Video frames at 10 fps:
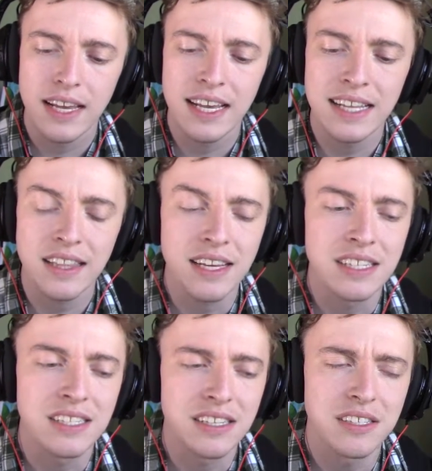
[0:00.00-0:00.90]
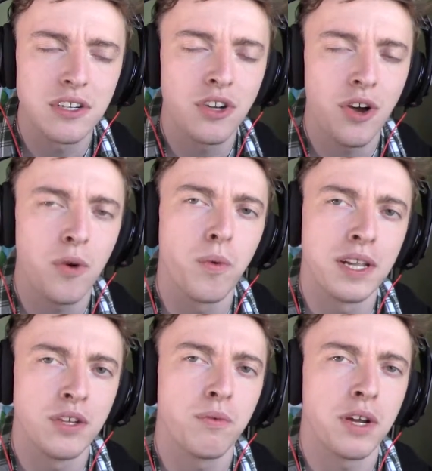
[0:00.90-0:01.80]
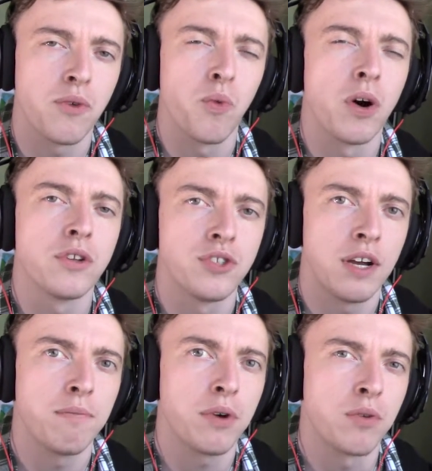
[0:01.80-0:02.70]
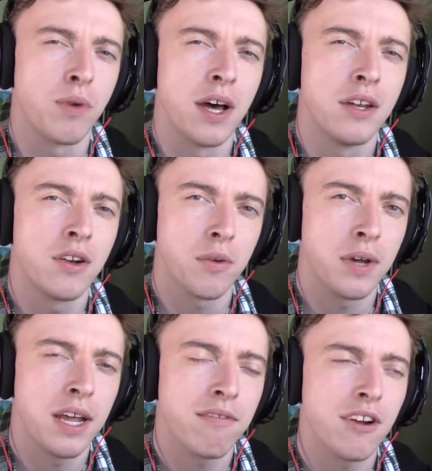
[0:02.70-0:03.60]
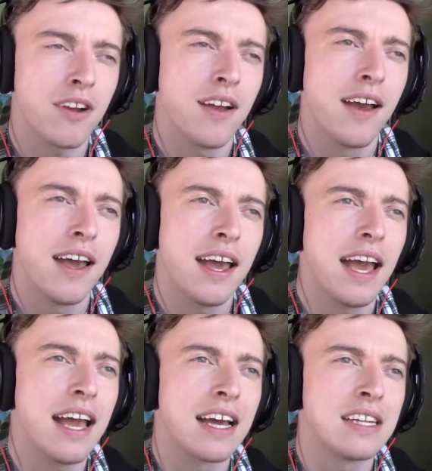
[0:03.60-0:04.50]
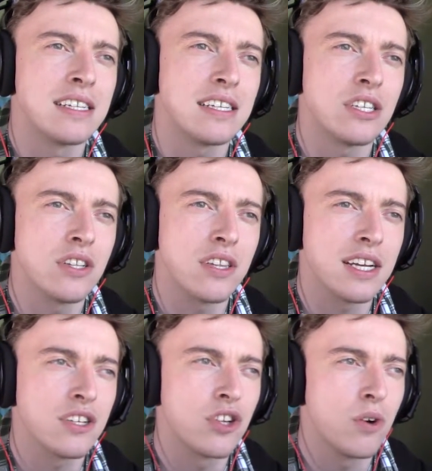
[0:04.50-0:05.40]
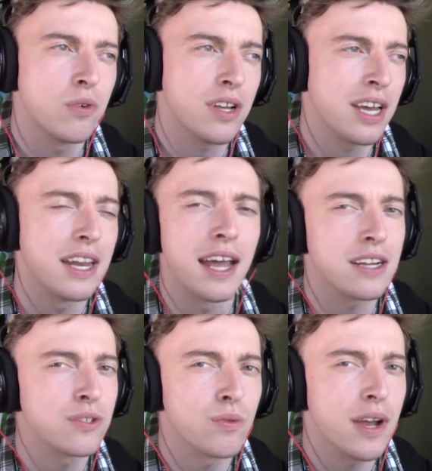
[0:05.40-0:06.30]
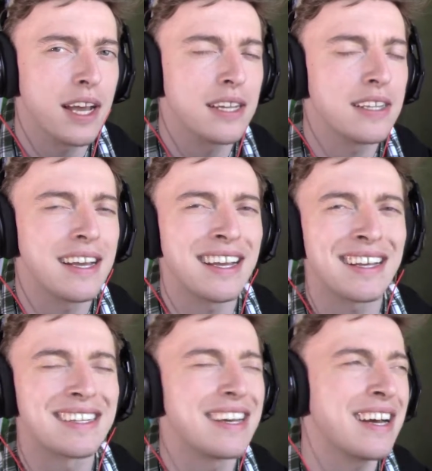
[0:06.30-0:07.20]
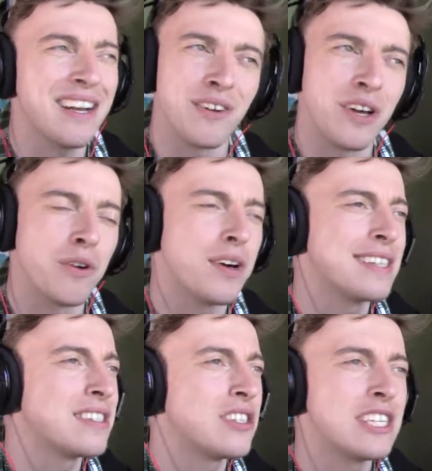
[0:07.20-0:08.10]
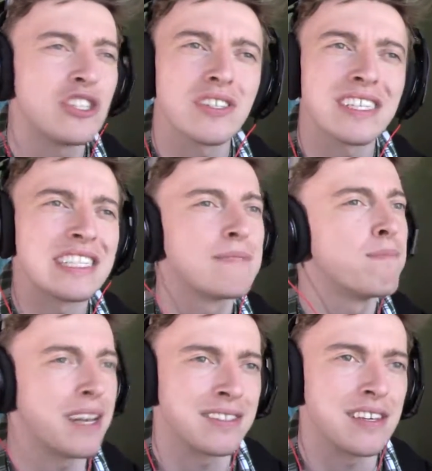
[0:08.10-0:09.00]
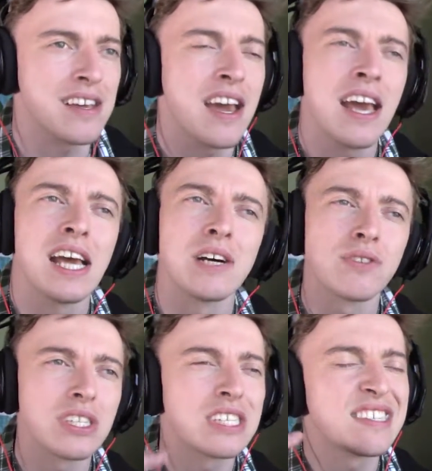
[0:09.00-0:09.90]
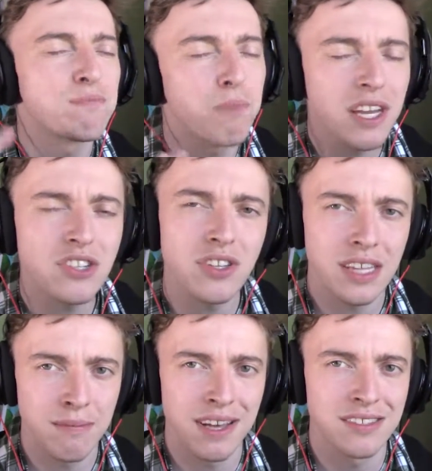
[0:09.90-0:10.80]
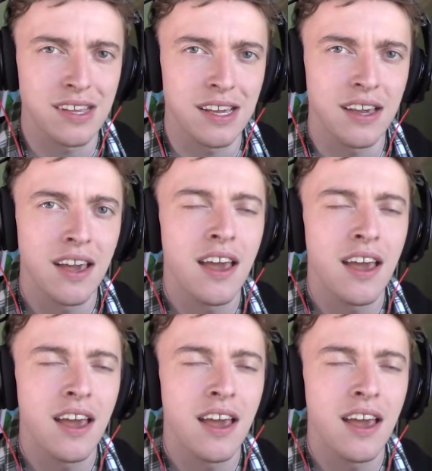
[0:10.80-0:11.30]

it like doesn't know when you want to wall jump or run or whatever, and you like don't connect right, and I don't know, it just gets messy. It was especially messy